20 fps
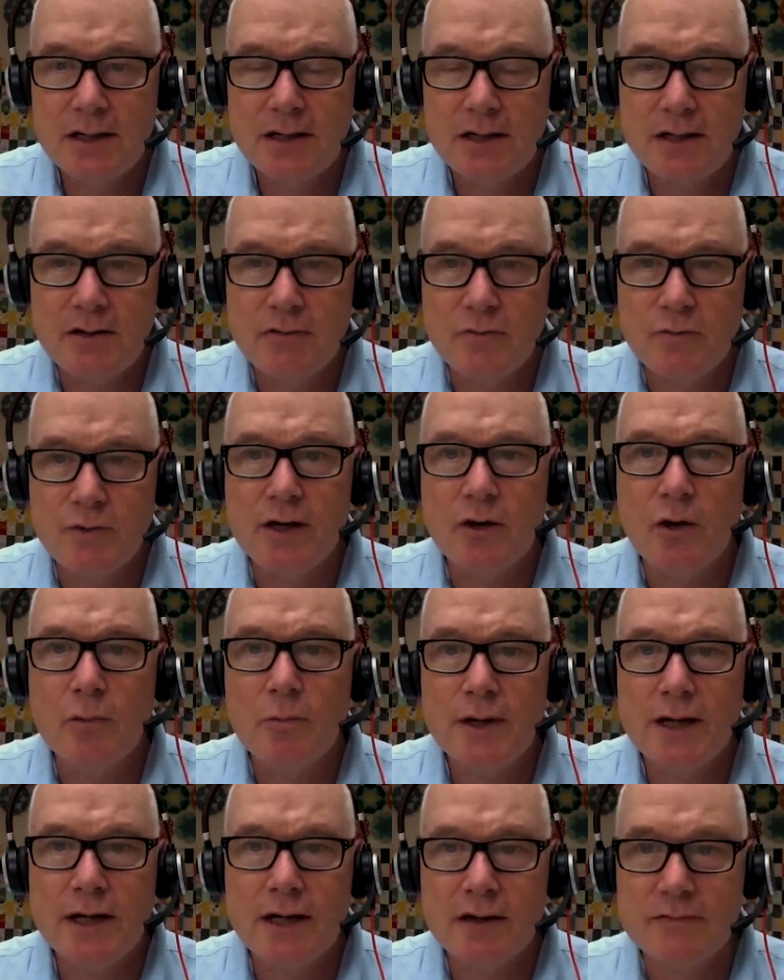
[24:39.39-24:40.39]
the
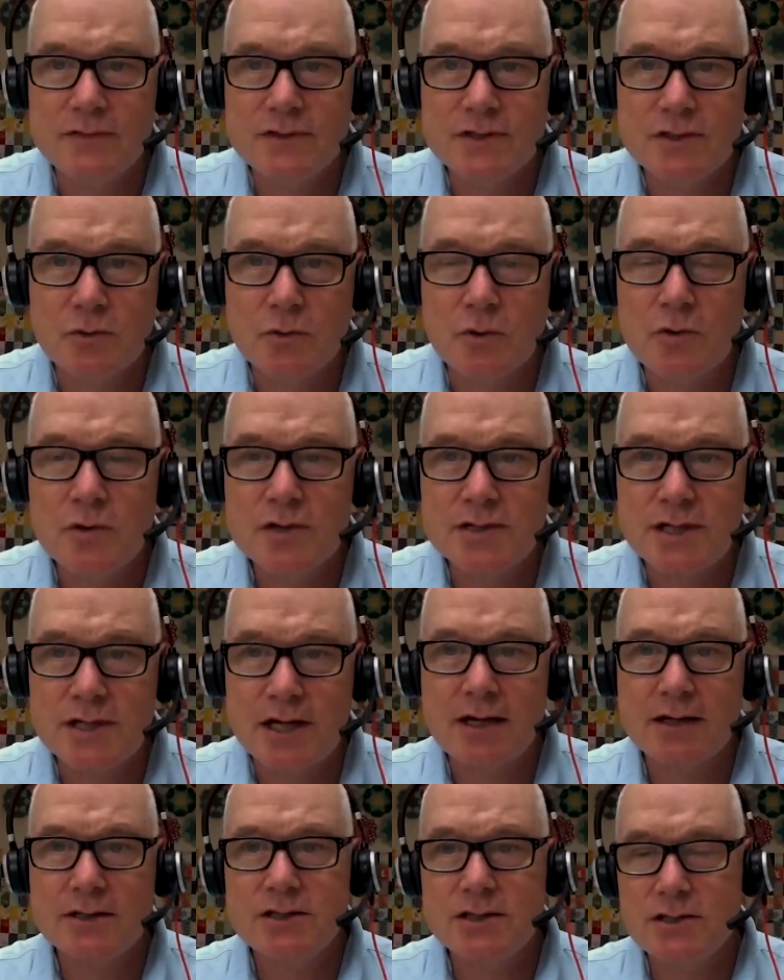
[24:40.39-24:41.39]
reopening of schools
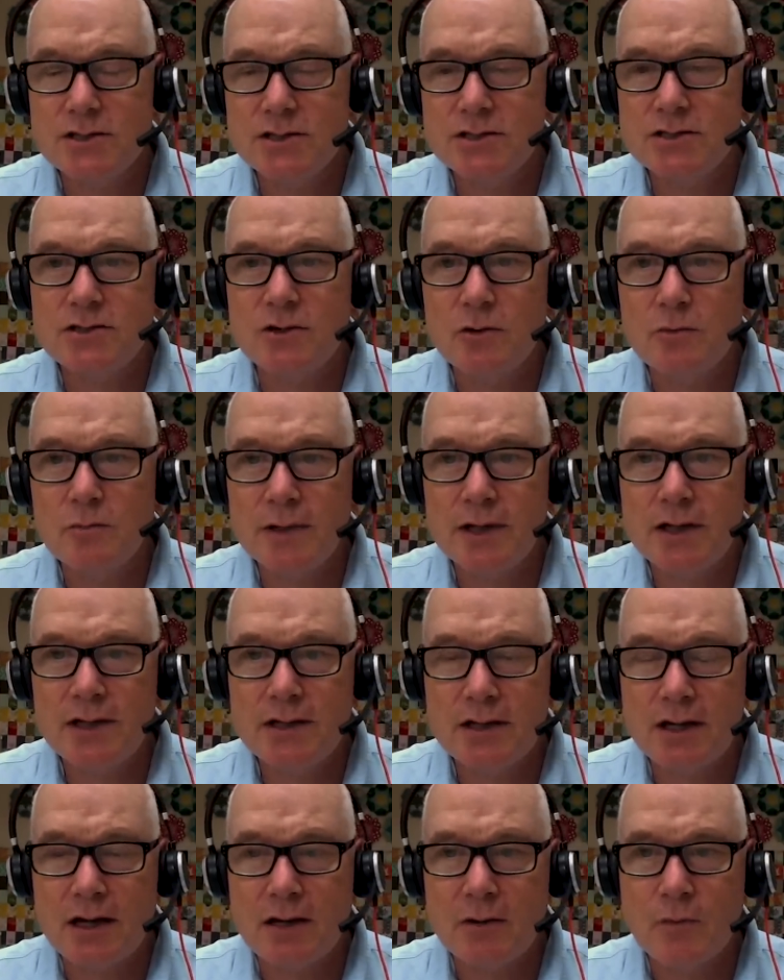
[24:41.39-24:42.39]
they actually just
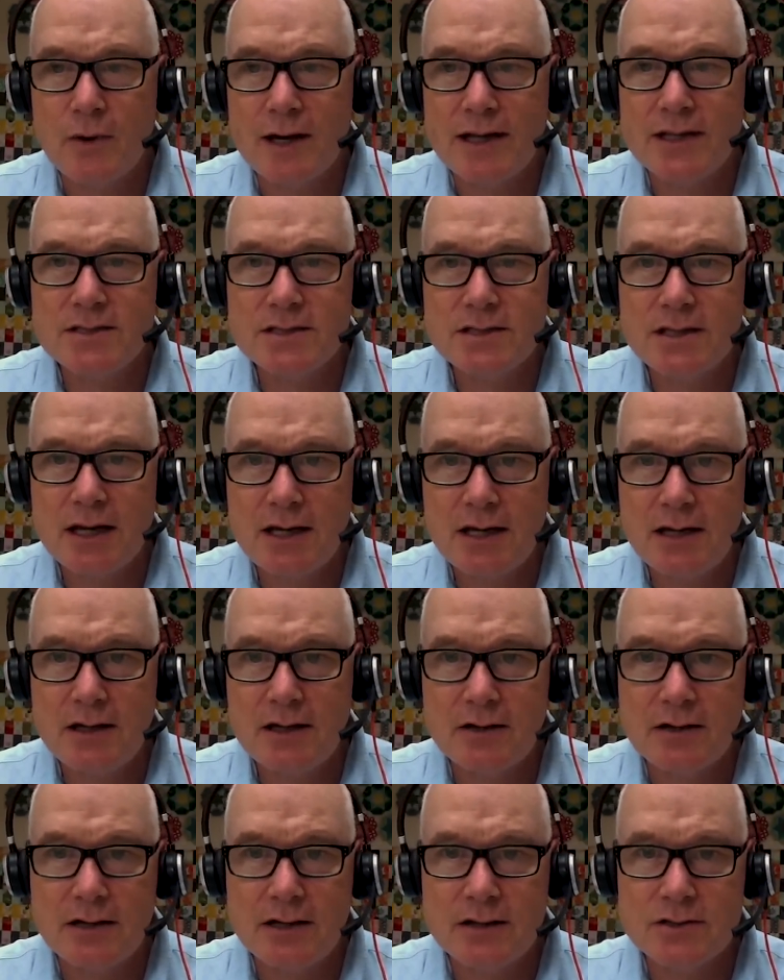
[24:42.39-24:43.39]
opened uh, wednesday
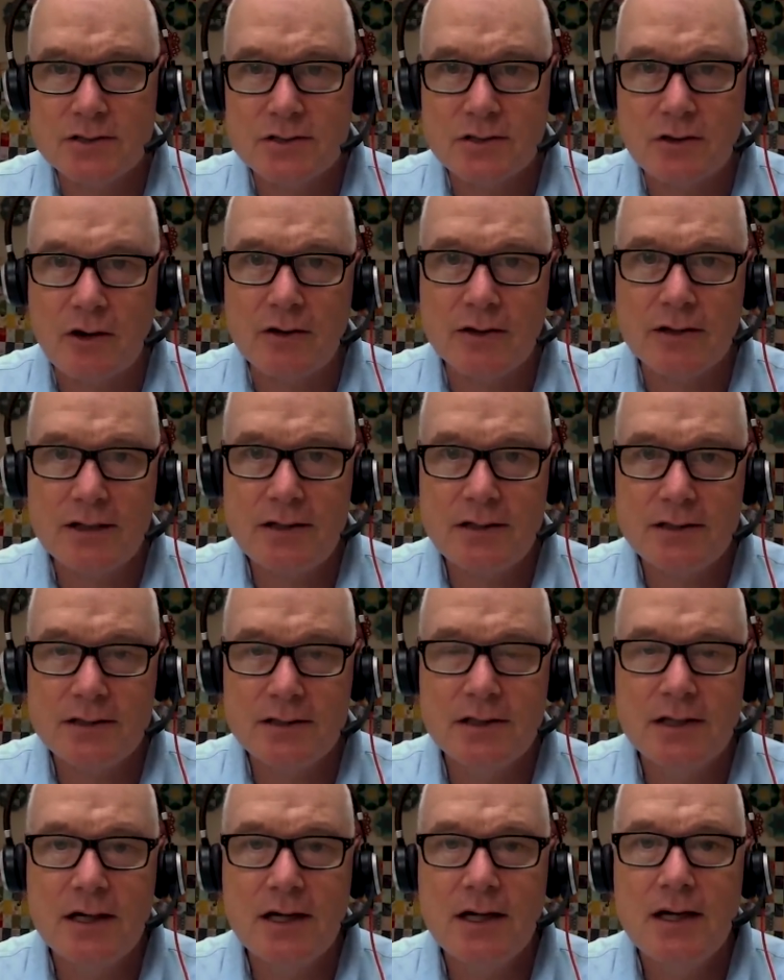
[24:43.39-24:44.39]
here in
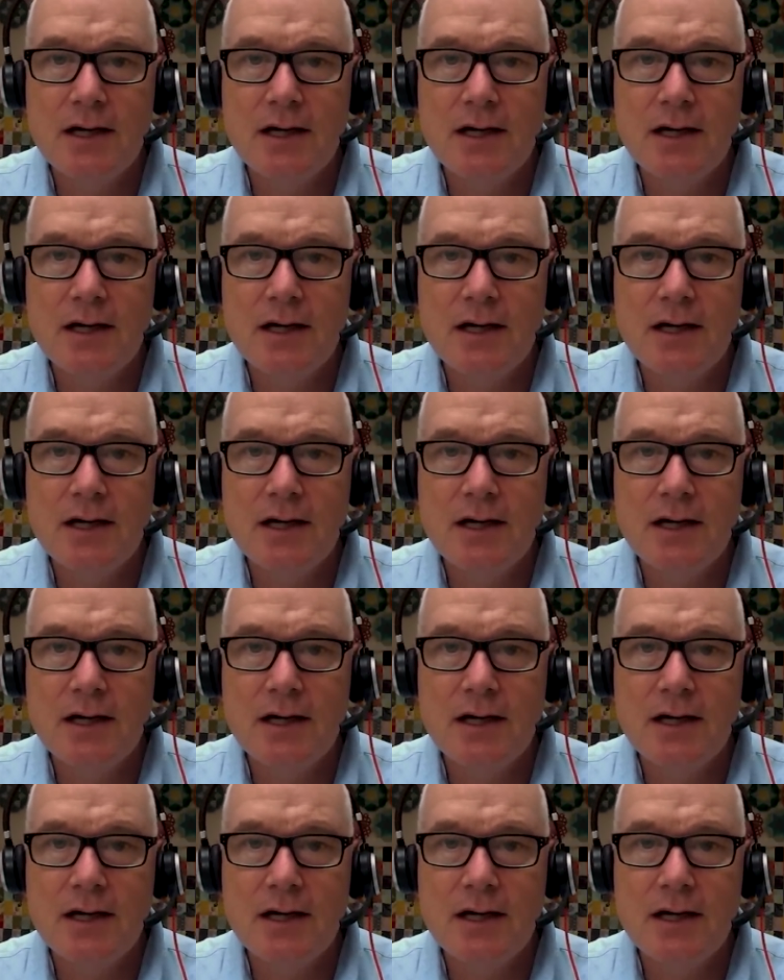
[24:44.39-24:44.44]
scotland